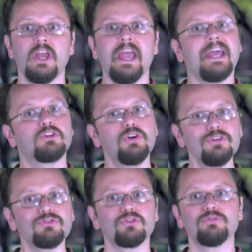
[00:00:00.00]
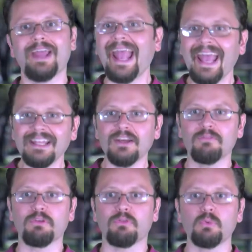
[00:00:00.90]
and could serve any of
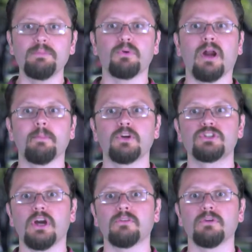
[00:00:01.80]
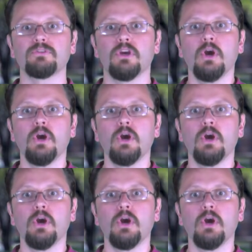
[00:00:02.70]
the 3 primary genres.